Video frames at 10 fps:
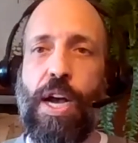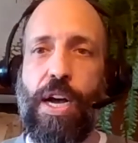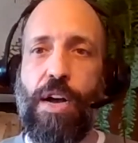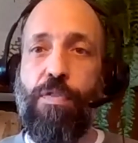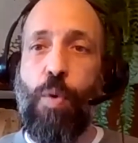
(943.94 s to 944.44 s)

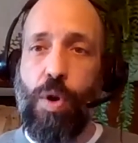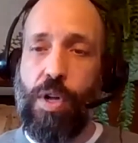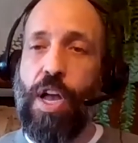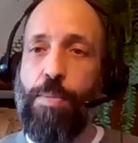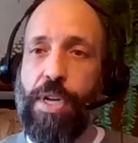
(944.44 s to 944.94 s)
for
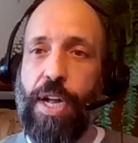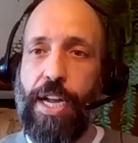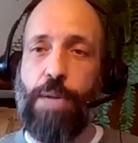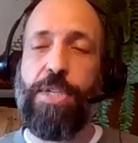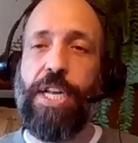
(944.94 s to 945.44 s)
climate
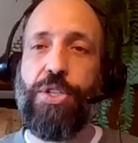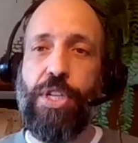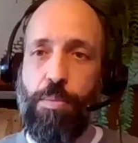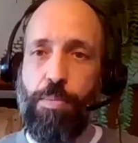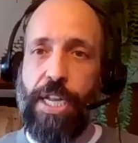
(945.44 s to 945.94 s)

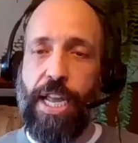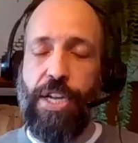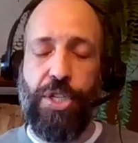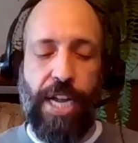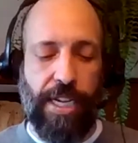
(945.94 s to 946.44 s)
adaptation and
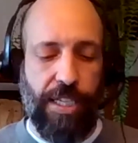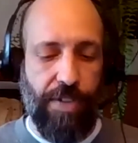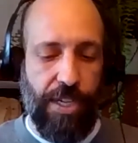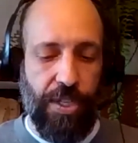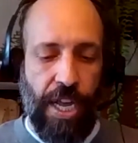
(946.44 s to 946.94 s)
mitigation
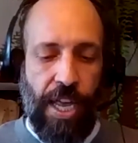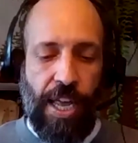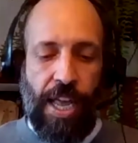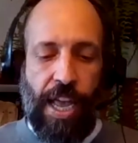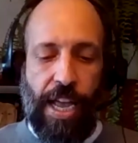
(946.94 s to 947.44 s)
activities.
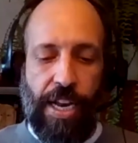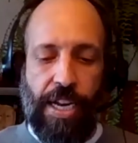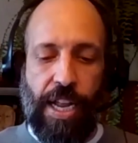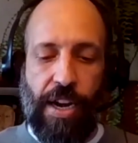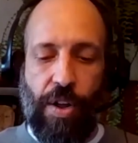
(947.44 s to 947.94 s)
And
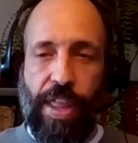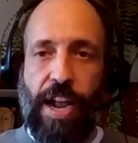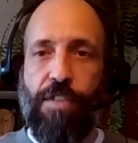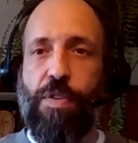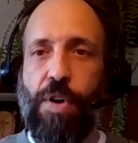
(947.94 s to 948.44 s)
on
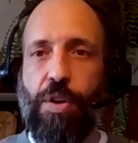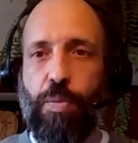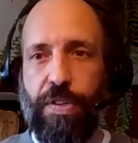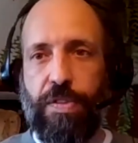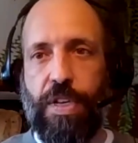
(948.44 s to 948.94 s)
that front,
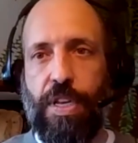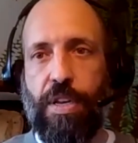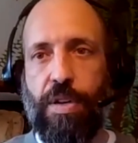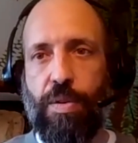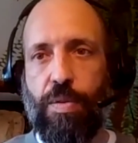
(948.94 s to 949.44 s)
we
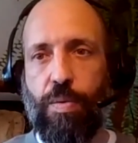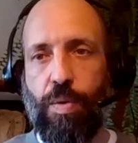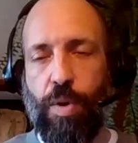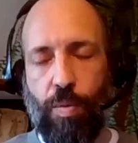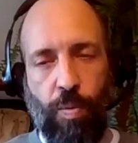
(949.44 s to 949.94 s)
see
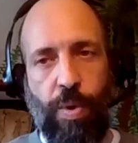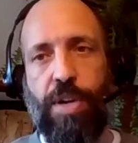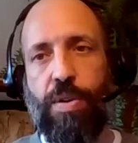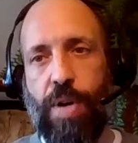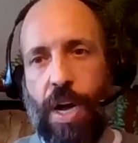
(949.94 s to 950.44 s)

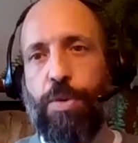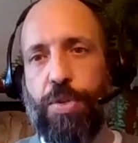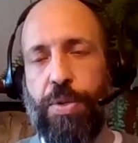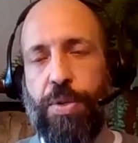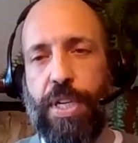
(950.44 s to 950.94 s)
real
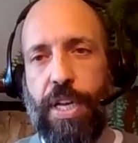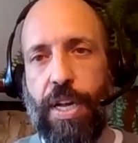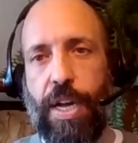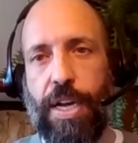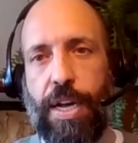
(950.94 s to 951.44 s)
opportunity.
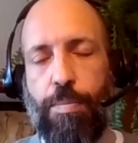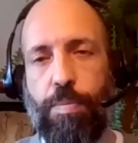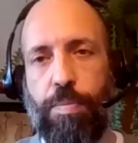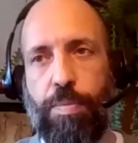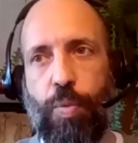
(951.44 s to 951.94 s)

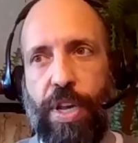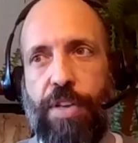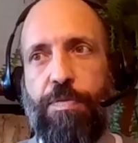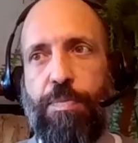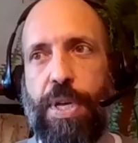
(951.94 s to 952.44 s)

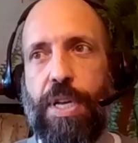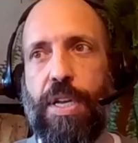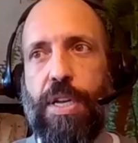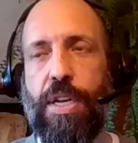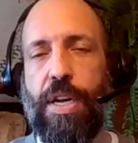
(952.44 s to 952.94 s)
We've
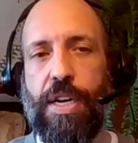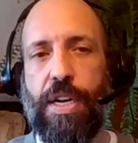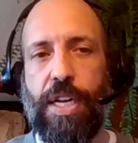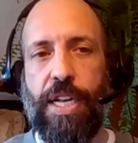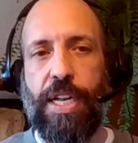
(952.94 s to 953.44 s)
been
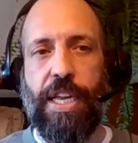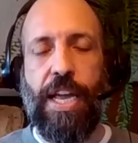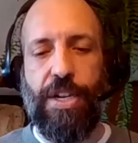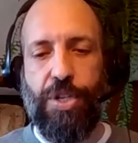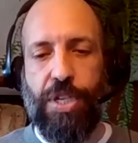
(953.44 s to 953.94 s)

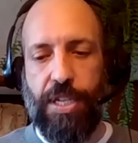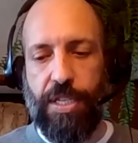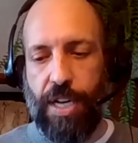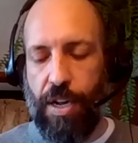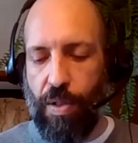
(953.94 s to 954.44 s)
engaged
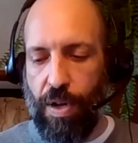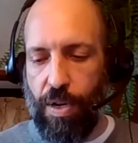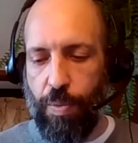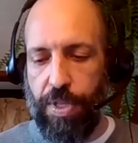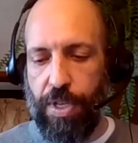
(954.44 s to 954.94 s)
in
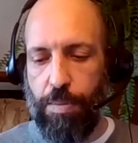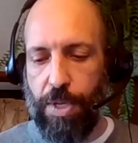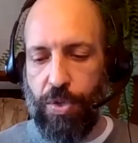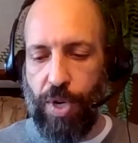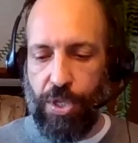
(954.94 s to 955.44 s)
dialogue with the
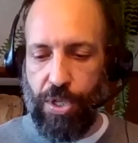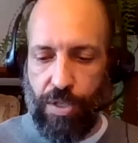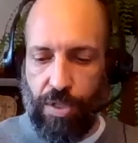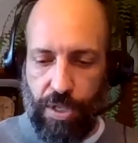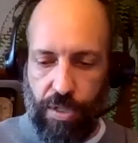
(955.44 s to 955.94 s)

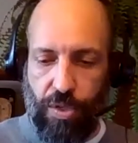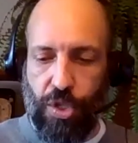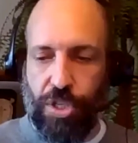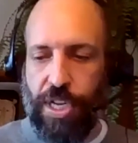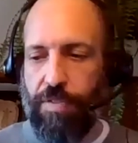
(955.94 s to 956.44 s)
administration since
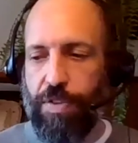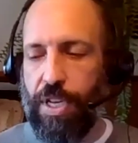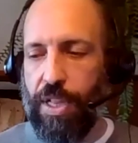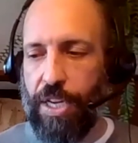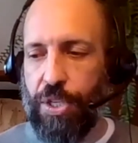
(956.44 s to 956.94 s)
just after the
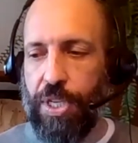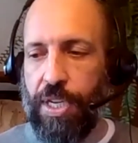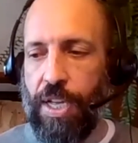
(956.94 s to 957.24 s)
election,